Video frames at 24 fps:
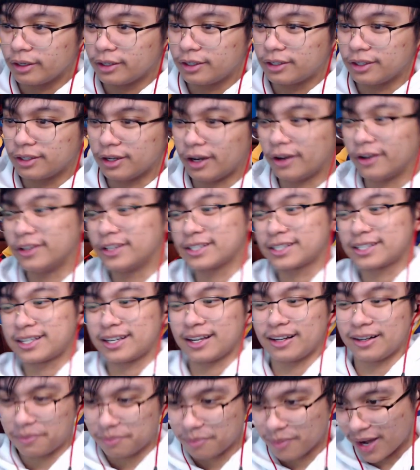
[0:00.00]
Are you just
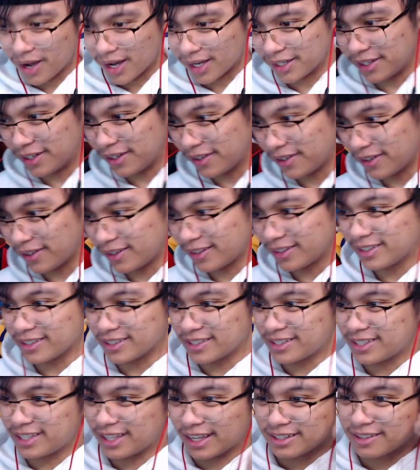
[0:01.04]
gonna monitor her until
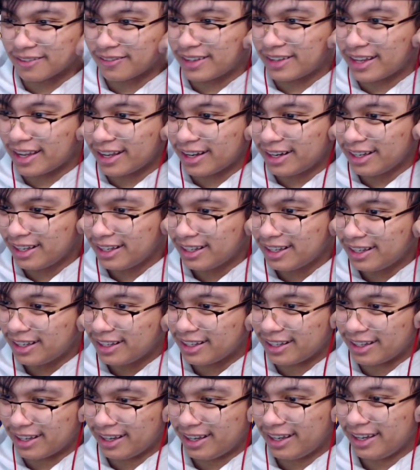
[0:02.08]
she ends up dead?
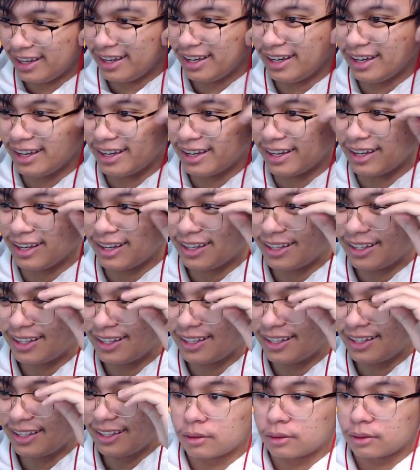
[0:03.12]
Yeah.
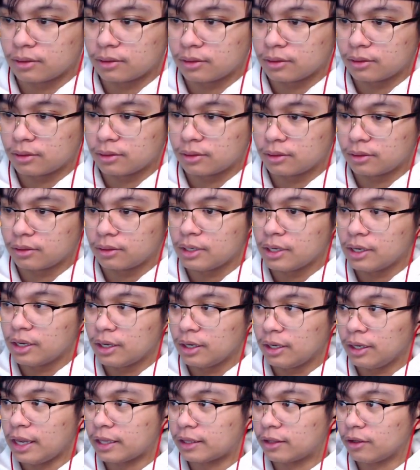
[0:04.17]

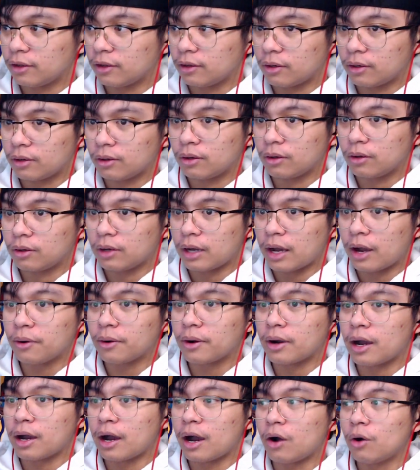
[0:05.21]
Yeah,
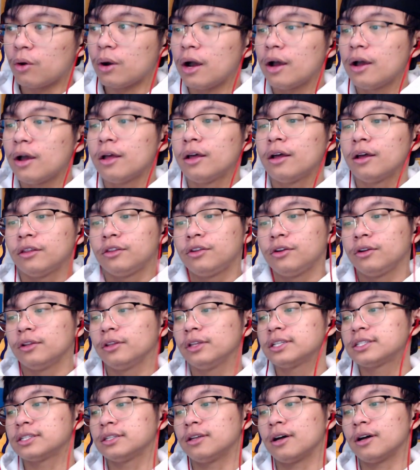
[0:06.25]
how... Dude,
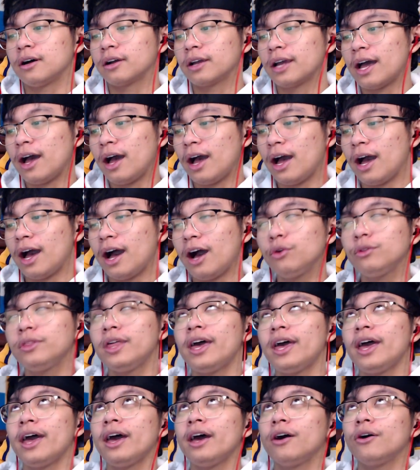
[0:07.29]
listen, dog. How the
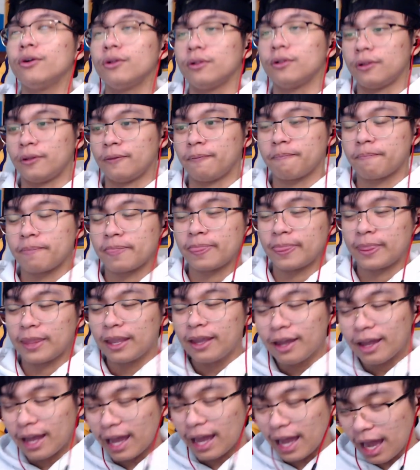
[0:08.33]
hell?
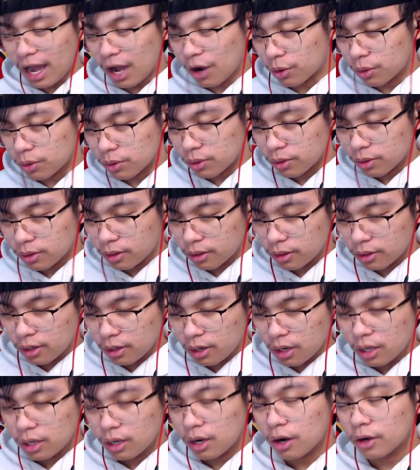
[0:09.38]
How?
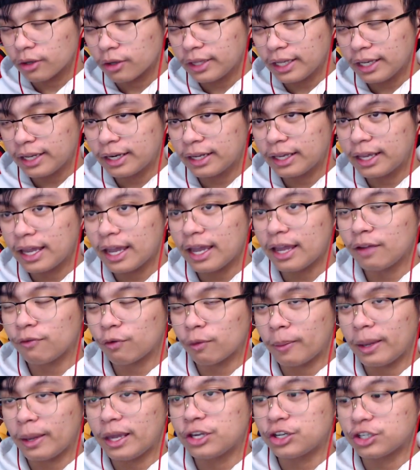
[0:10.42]
Are they gonna get
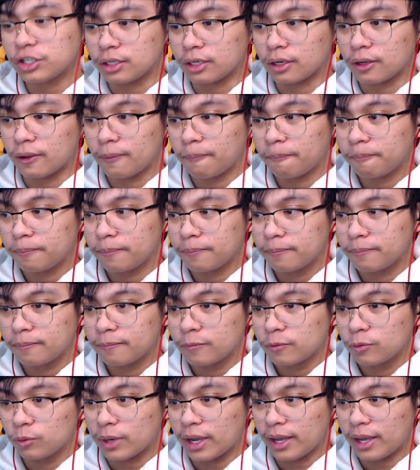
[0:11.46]
information,
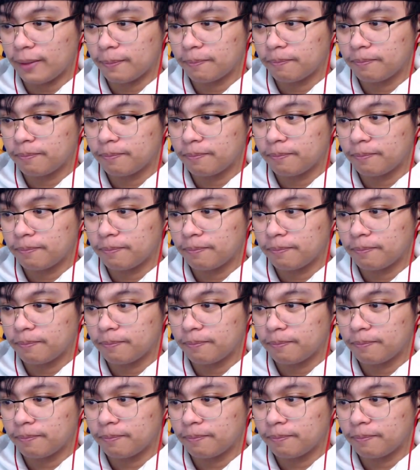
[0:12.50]
right,